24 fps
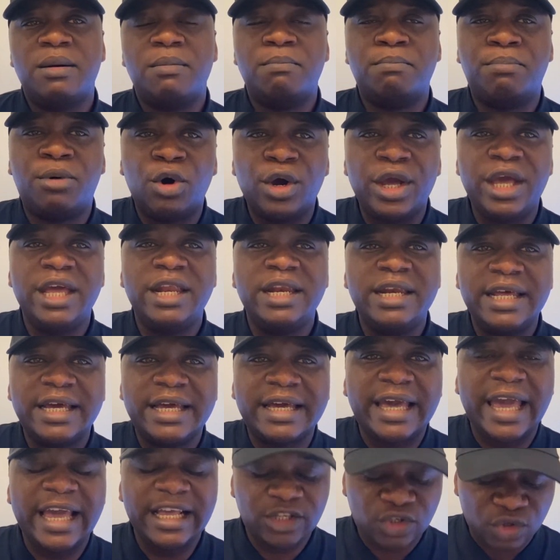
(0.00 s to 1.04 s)
But in the
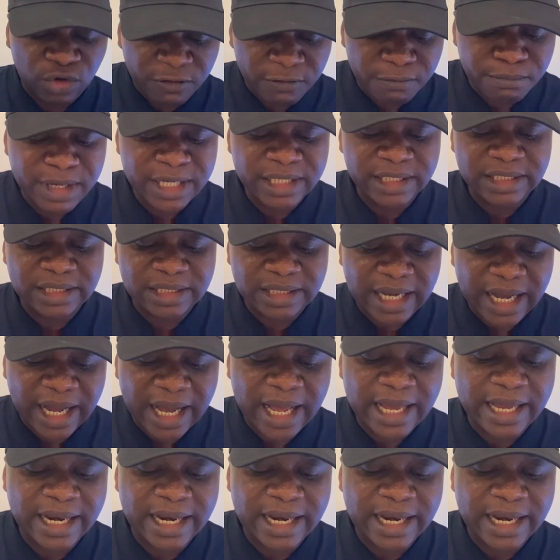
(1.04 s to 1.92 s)
case of Mr.